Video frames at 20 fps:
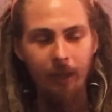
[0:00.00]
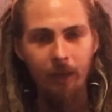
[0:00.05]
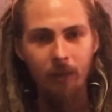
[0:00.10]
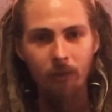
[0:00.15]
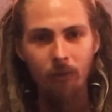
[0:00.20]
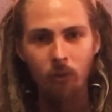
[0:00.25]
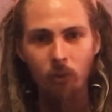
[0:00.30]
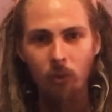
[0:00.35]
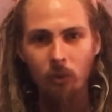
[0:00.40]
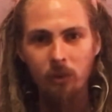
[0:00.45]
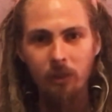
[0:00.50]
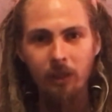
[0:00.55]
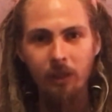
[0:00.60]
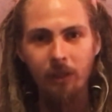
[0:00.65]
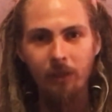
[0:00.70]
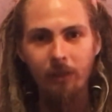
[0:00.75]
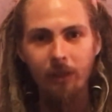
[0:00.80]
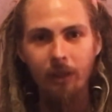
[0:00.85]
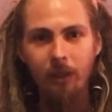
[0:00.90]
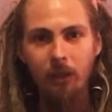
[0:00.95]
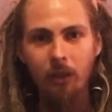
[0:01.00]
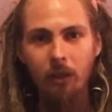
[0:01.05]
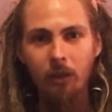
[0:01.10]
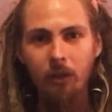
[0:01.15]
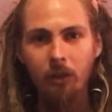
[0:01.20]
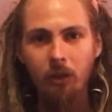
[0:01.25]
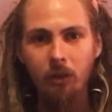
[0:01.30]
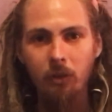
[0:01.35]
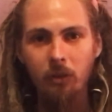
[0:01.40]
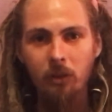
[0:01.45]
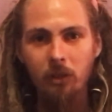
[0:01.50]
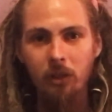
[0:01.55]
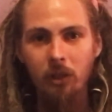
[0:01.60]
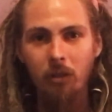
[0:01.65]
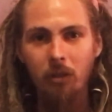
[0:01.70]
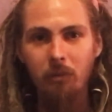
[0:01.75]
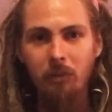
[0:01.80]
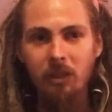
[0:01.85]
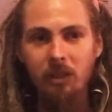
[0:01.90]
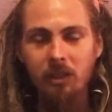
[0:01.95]
of course, anything unknown is
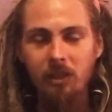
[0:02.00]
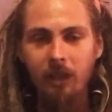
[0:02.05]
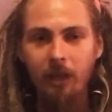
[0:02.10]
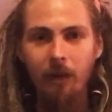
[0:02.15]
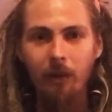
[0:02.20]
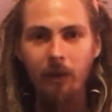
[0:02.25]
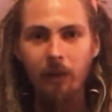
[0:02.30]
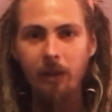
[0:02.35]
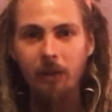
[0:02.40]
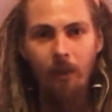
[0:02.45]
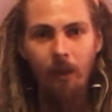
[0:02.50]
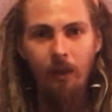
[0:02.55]
going to be scary.